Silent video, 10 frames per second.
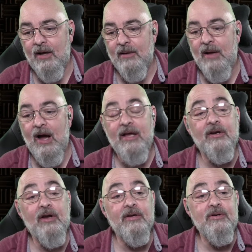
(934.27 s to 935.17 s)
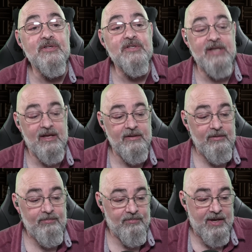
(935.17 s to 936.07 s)
I can understand
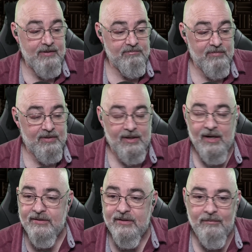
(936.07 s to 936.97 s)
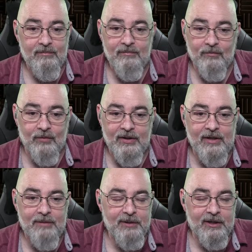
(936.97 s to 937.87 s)
that, and I didn't really
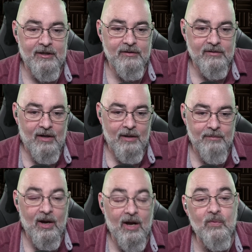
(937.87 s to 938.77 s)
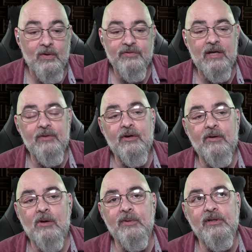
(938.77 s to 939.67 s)
nitpick it at the time. I will say there
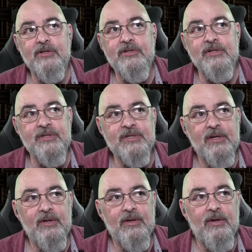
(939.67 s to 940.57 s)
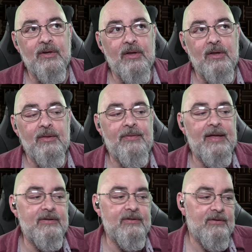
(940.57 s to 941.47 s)
are religions
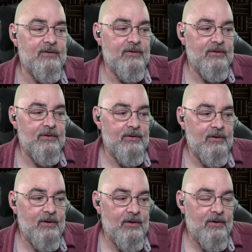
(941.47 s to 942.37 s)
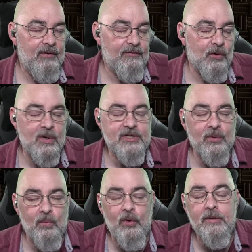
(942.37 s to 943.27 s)
that for which it
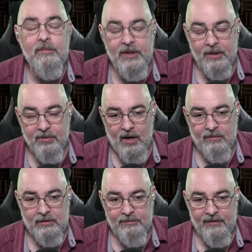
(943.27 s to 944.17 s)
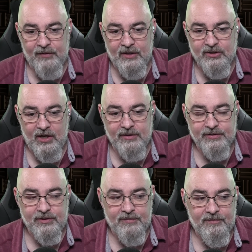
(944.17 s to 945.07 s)
wouldn't be a problem if they
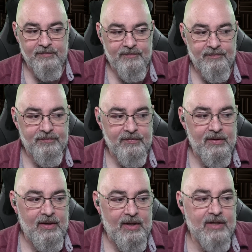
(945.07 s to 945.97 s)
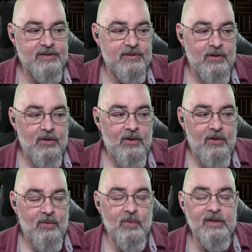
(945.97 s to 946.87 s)
changed. It's
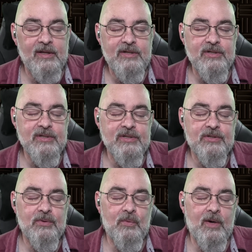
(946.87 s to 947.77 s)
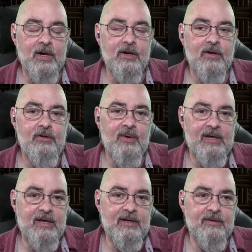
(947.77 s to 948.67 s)
religions where you
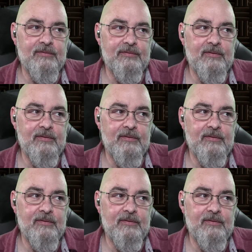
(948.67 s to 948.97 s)
have